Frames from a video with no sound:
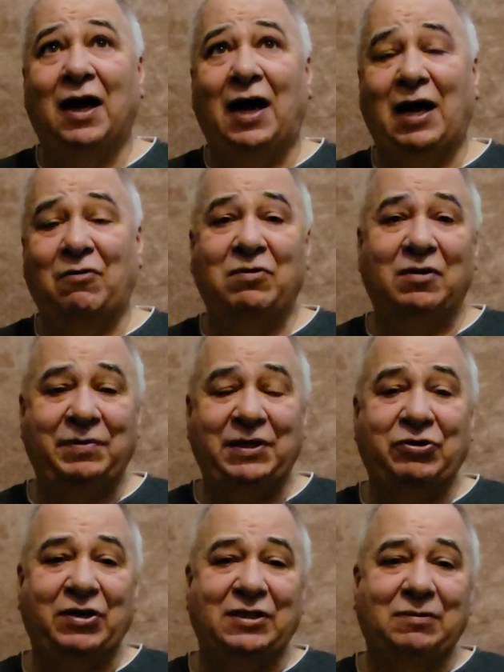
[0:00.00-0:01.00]
I will be
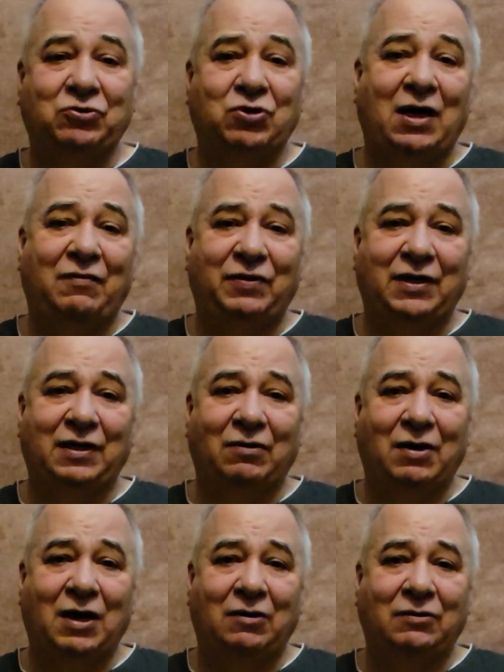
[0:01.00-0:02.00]
doing some traveling
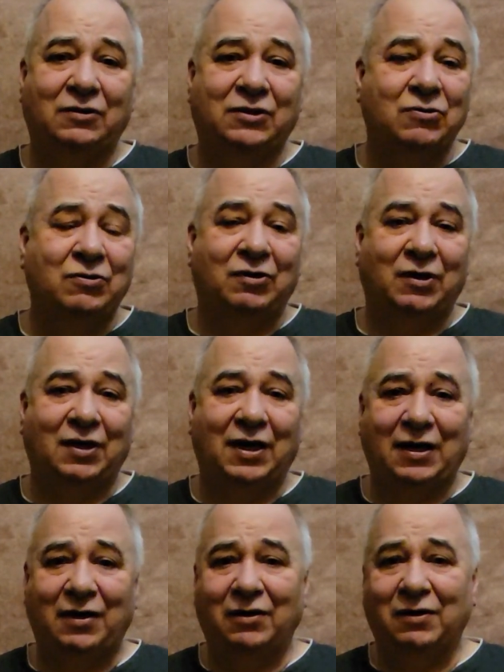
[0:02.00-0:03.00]
around sooner or
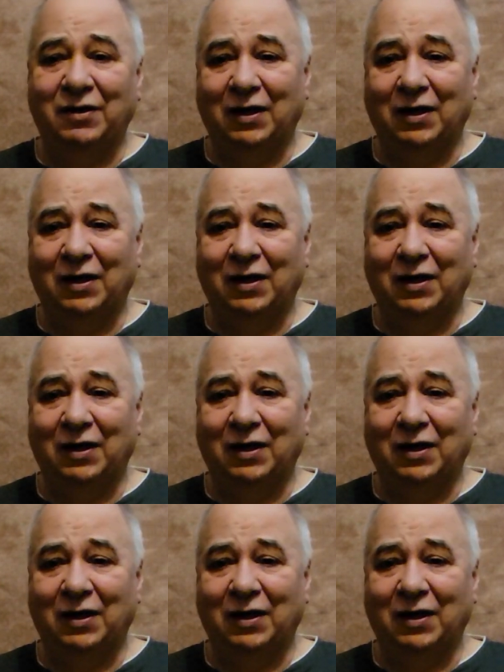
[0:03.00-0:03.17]
later,